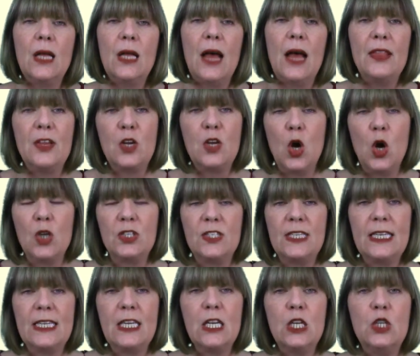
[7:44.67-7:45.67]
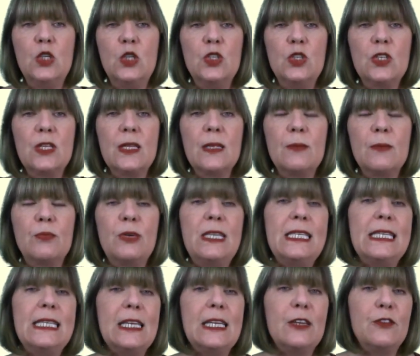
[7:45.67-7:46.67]
Other costs include
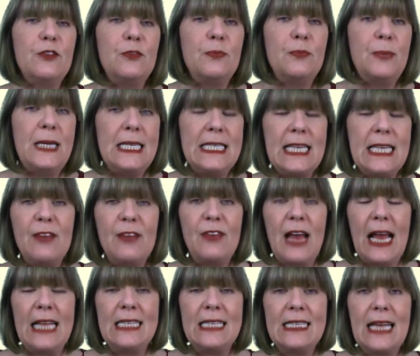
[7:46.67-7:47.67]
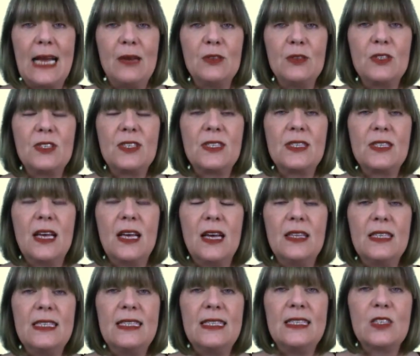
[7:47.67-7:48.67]
printing of PDF handouts.
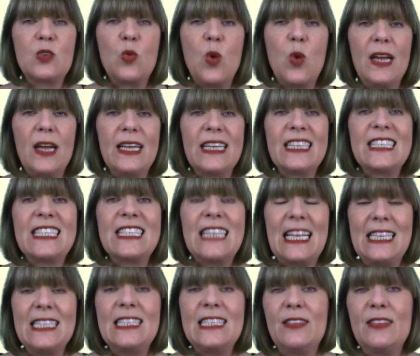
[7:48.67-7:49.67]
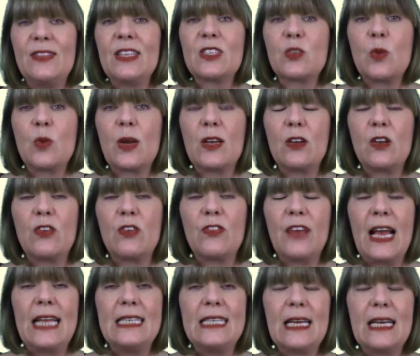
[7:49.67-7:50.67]
This is quite extensive. There's quite a lot of
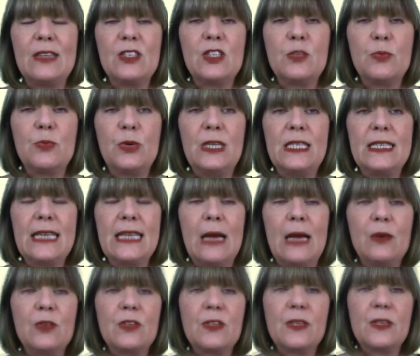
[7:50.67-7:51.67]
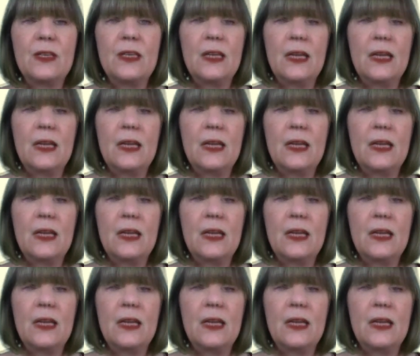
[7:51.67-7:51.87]
handouts to print out.